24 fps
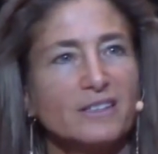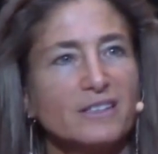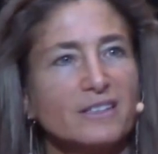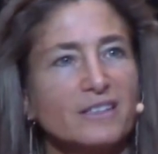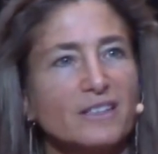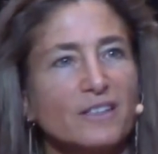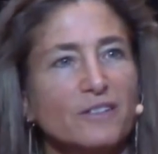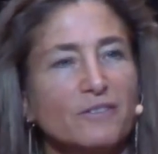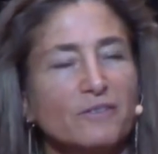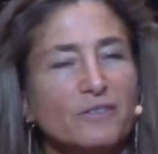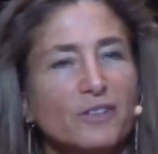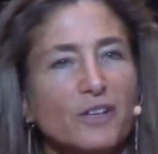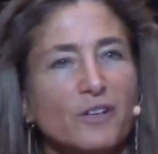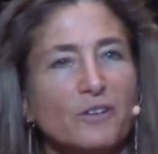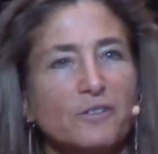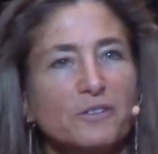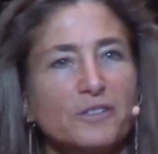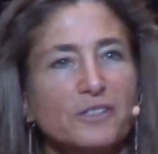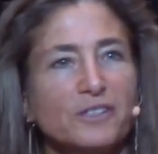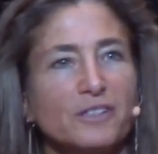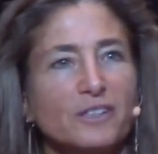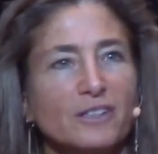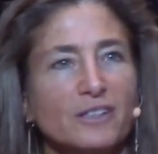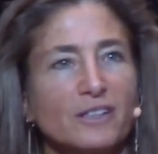the self
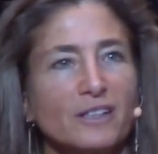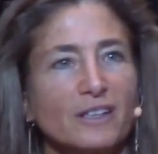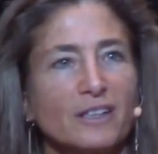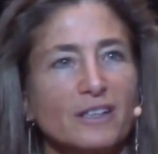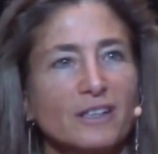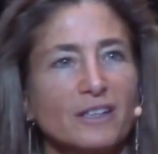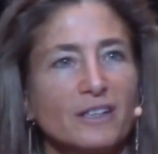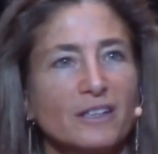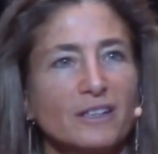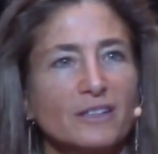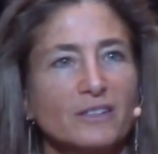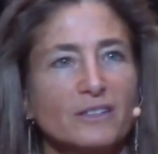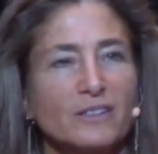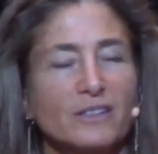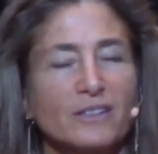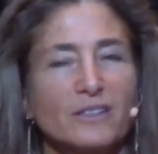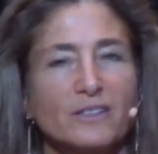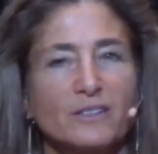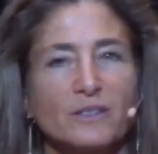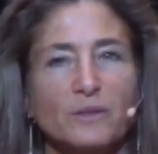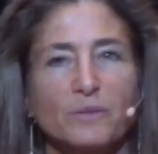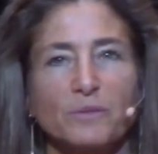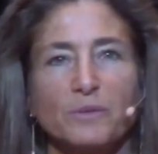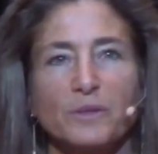coaching is
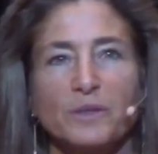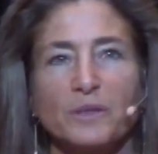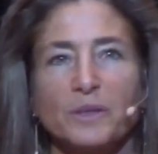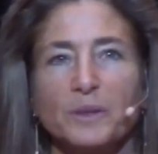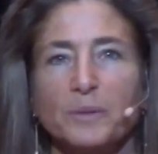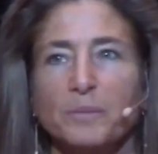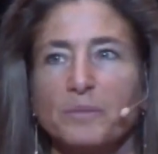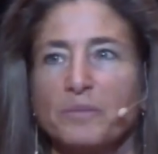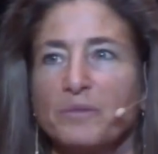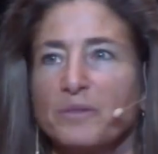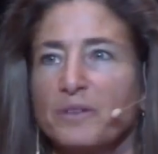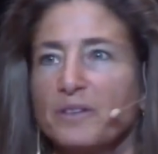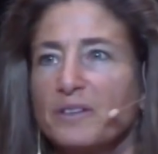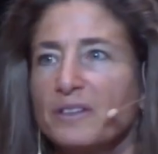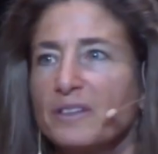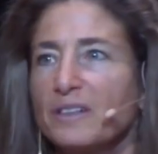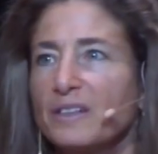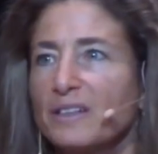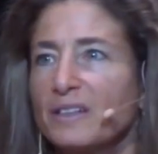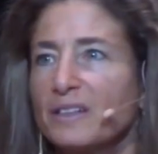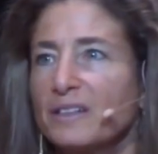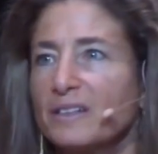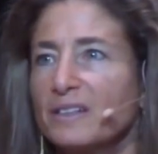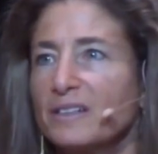it's a really
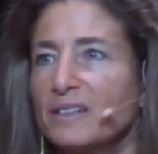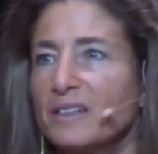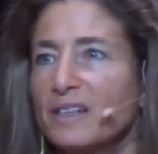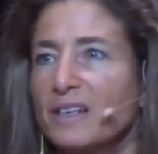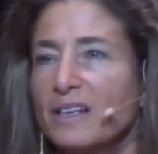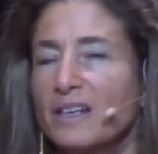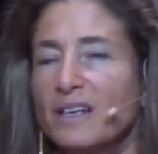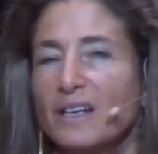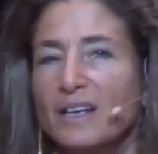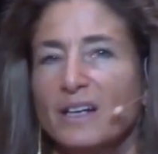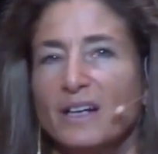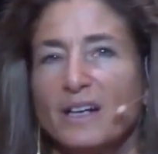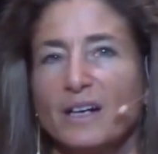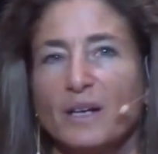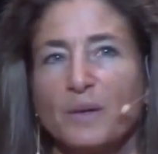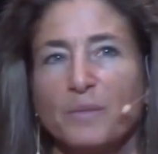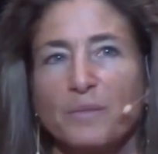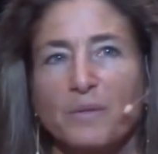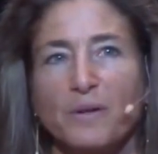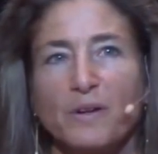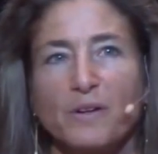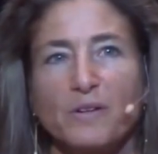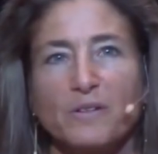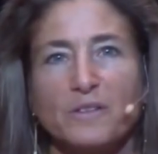brilliant
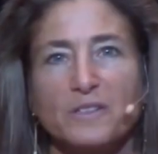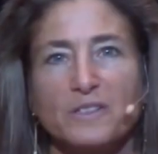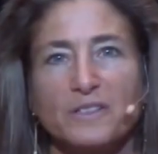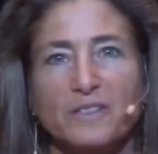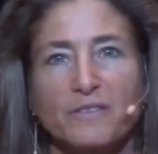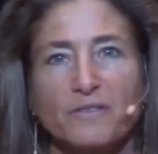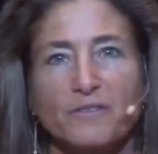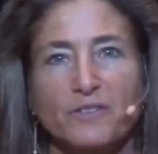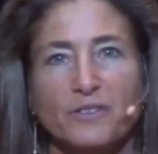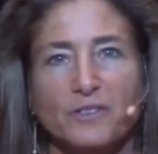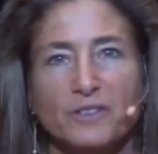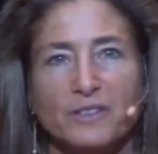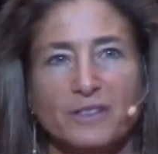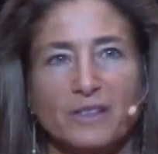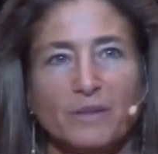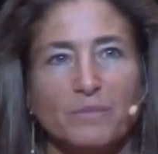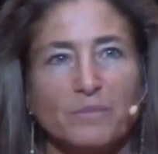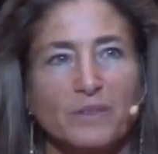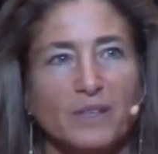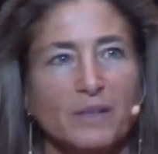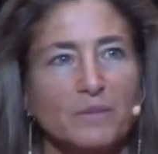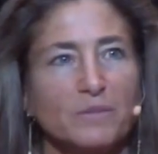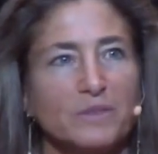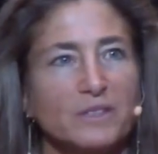approach. If there's
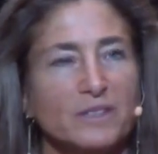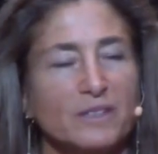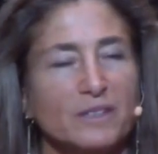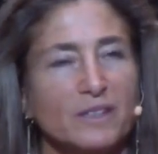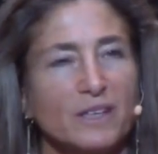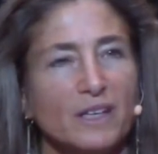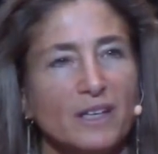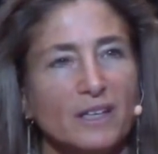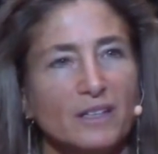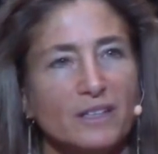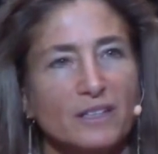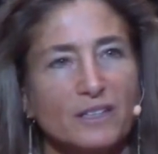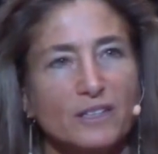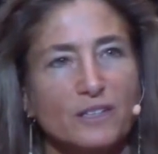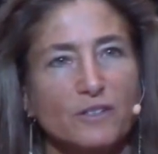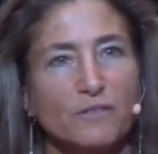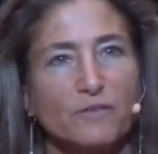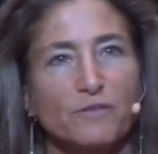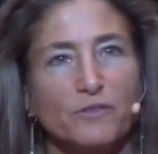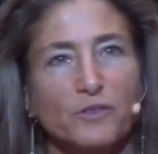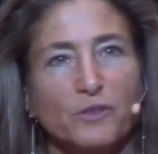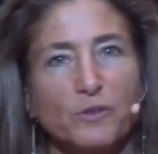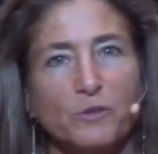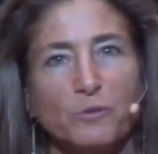sometimes a, just a
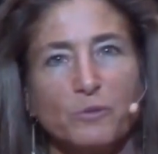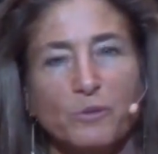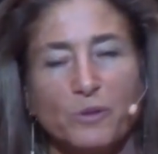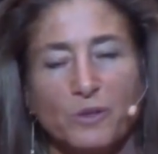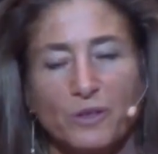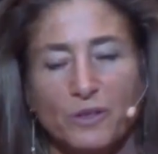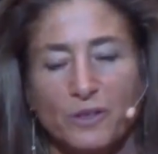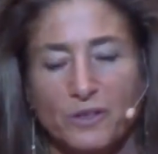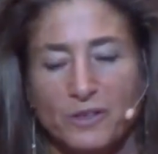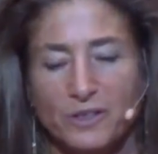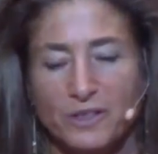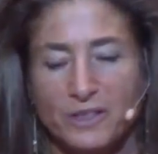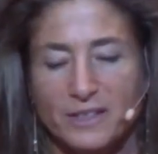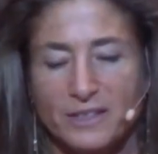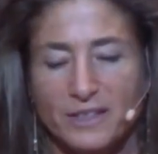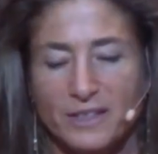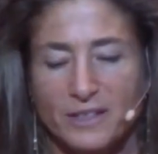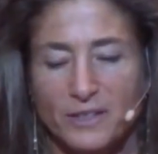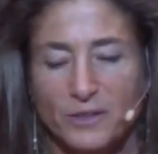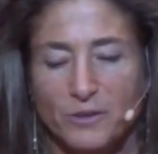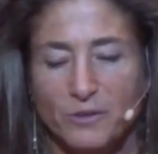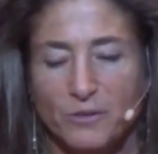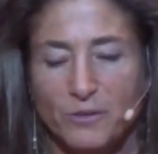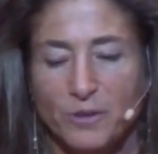few words
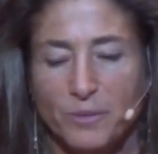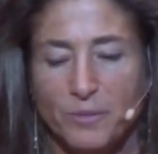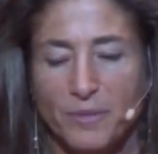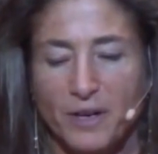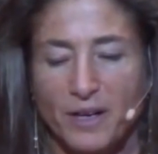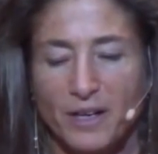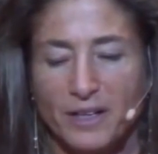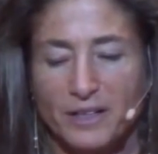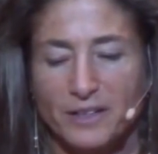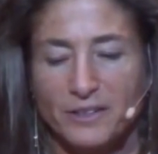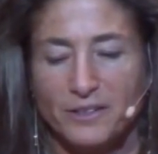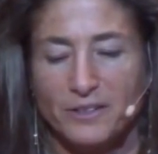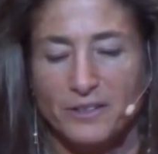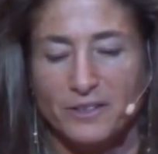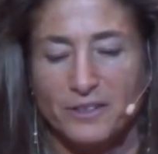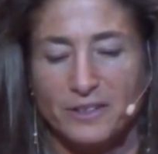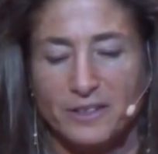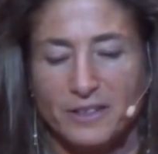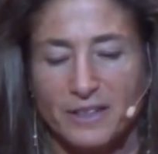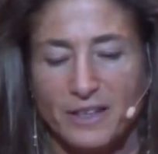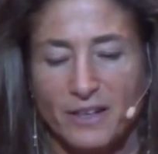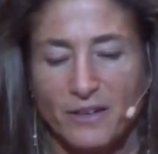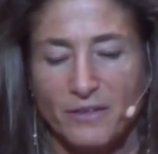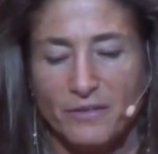that you remind
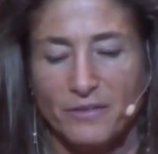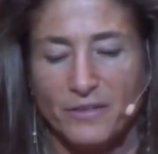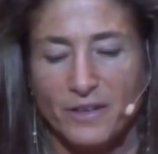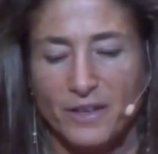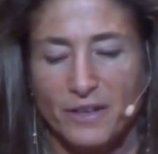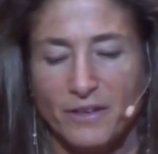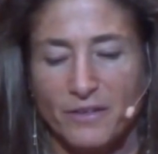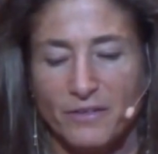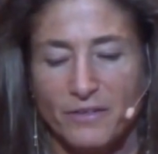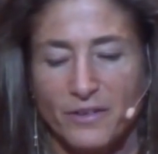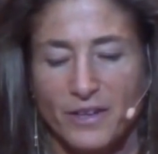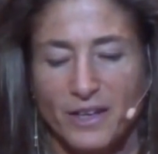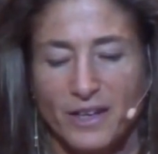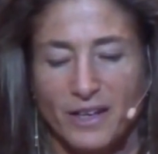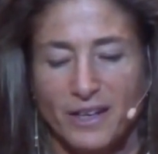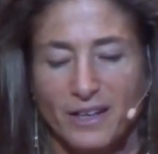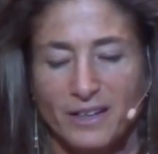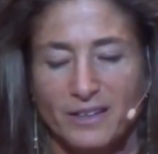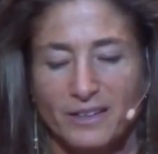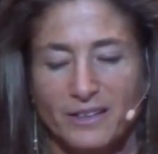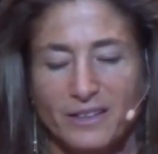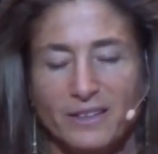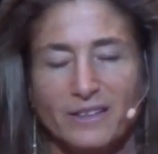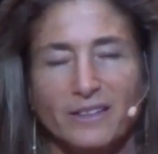yourself of,
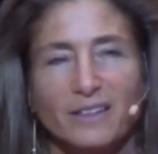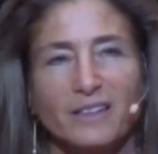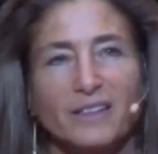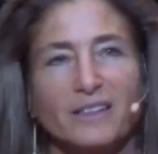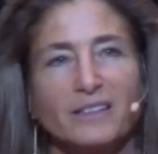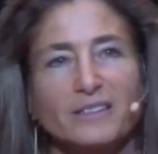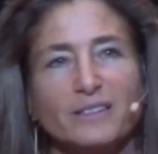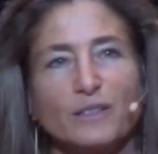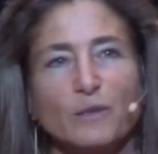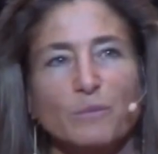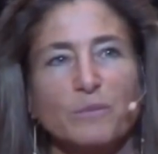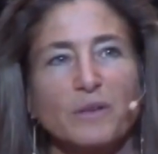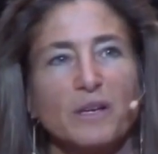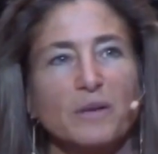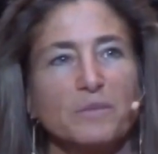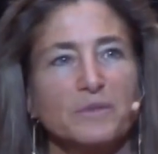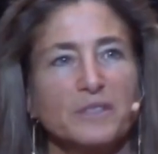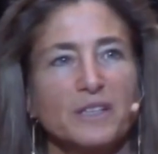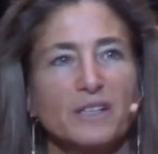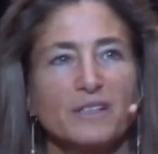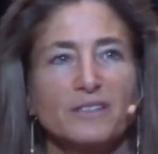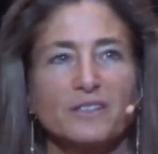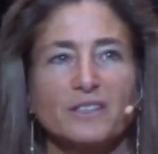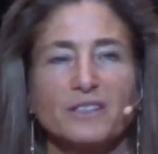like
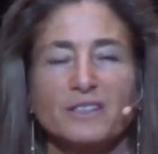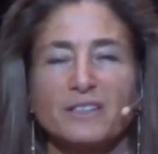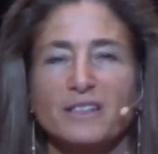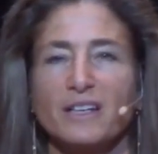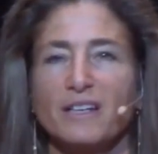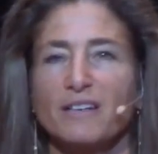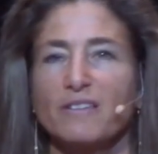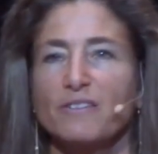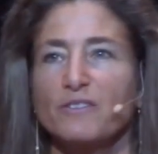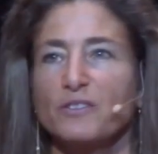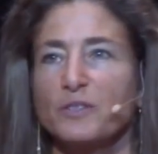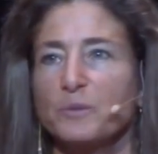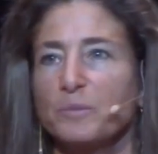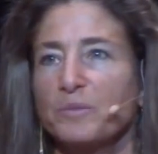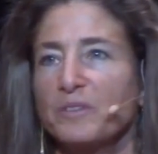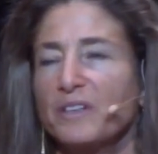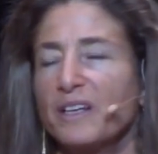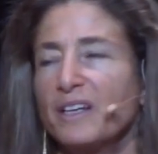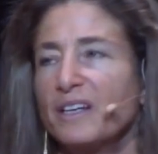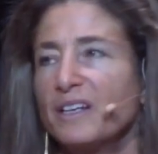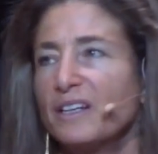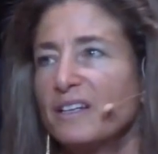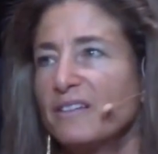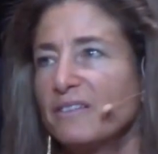sometimes I'll just say, "There's
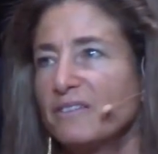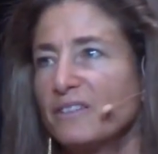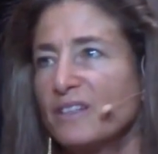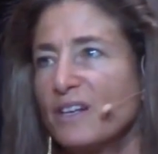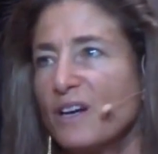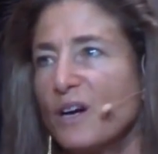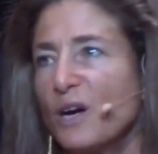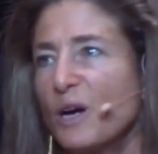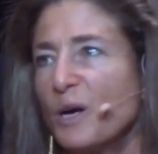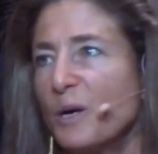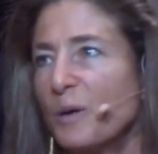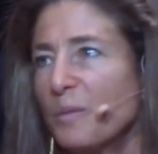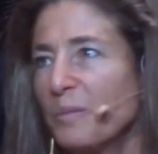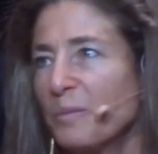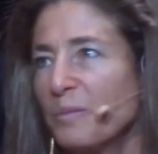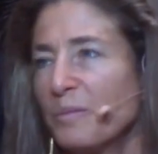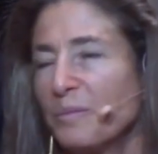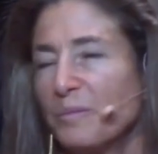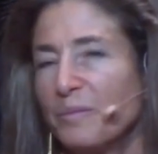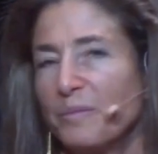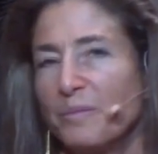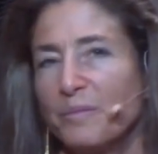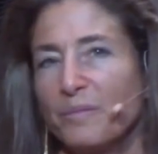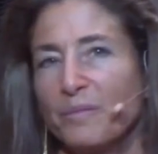plenty of time,"
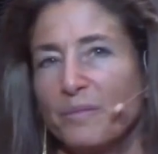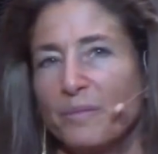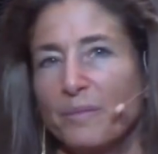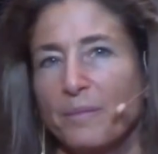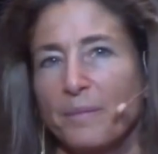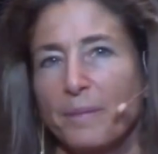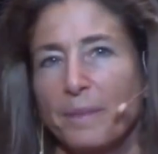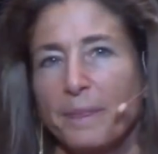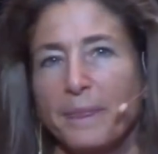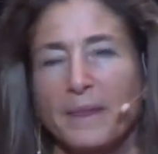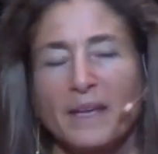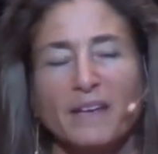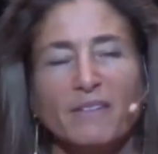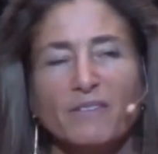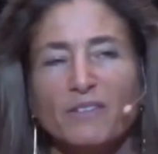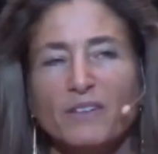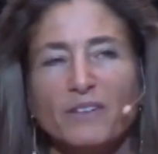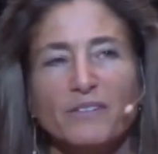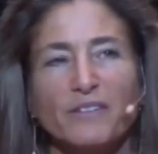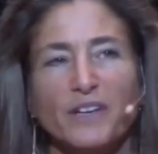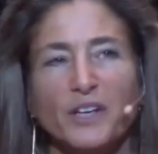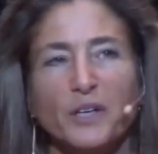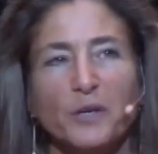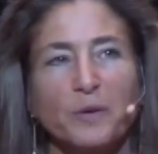even
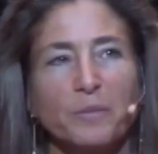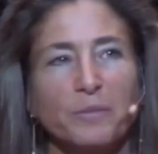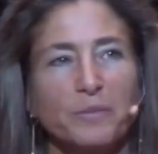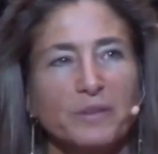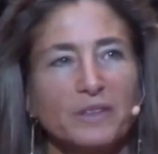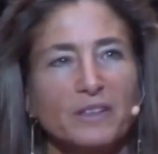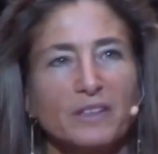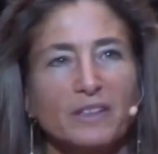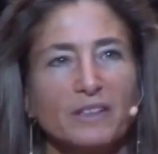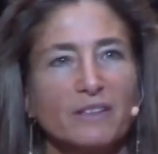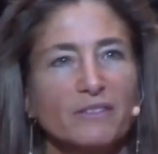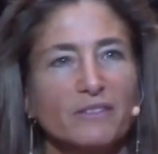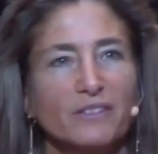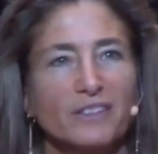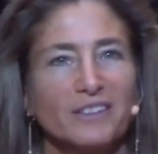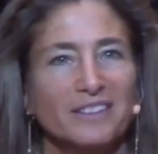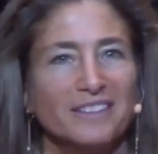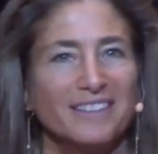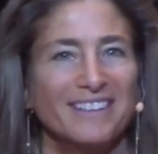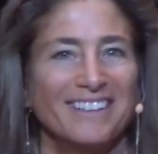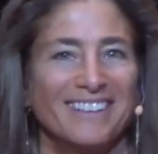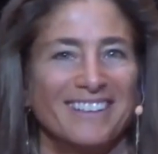if I don't believe it.